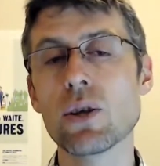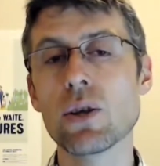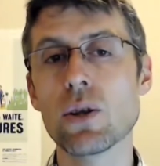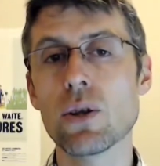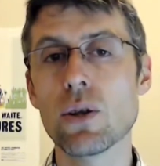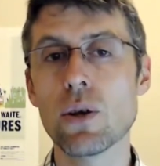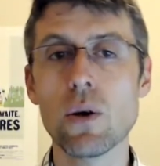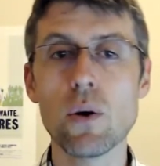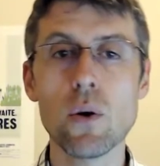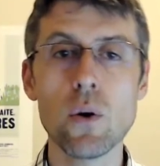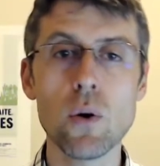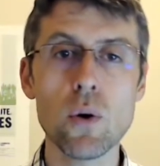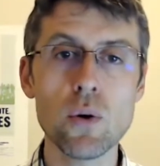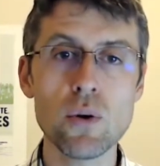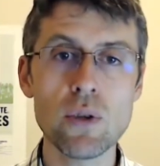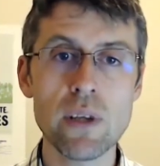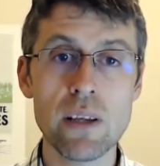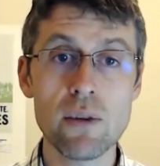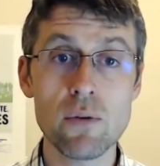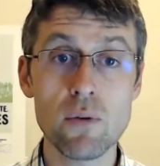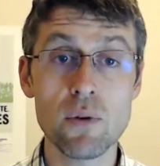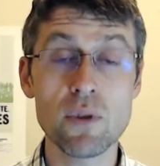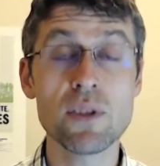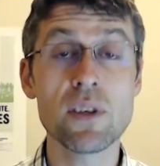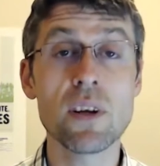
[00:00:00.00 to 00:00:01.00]
thought
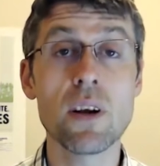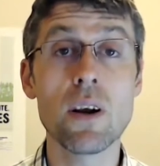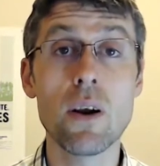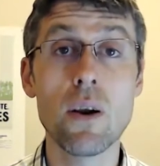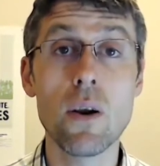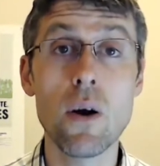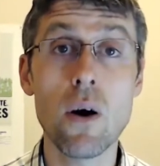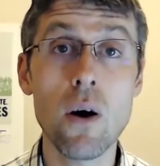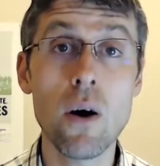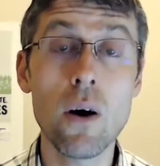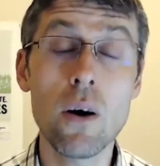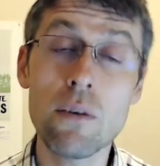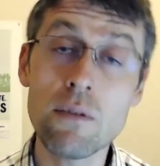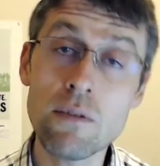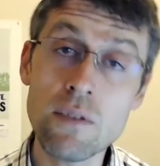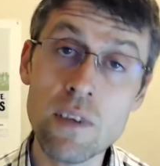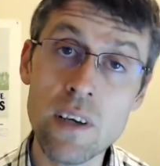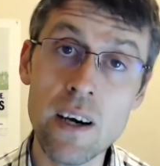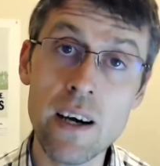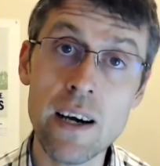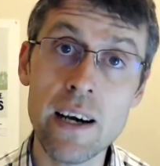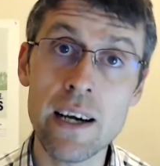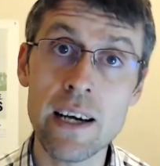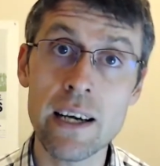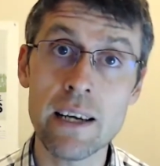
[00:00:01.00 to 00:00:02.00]
that was a long
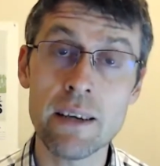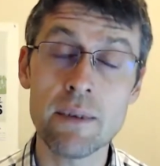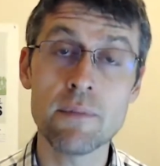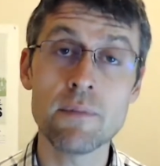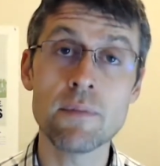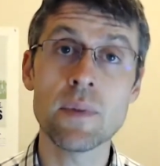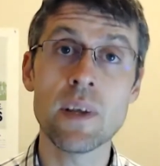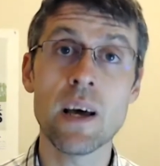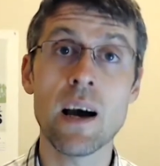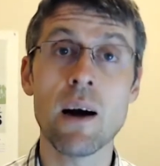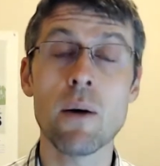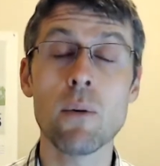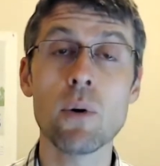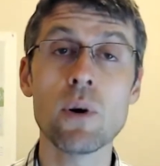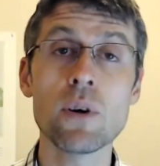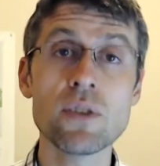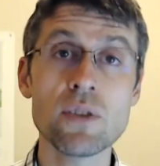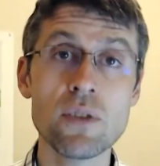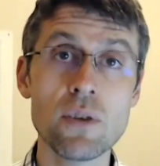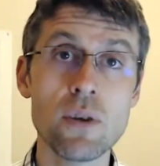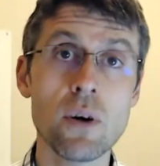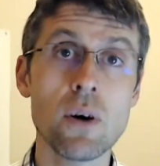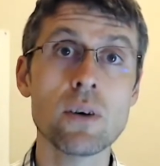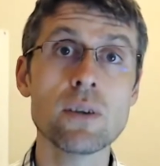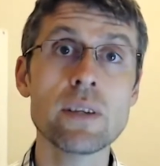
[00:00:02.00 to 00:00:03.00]
time that I was
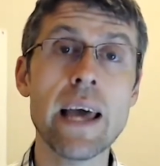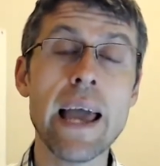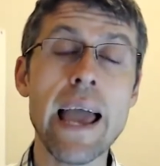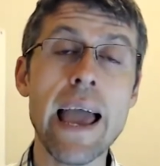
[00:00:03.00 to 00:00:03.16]
not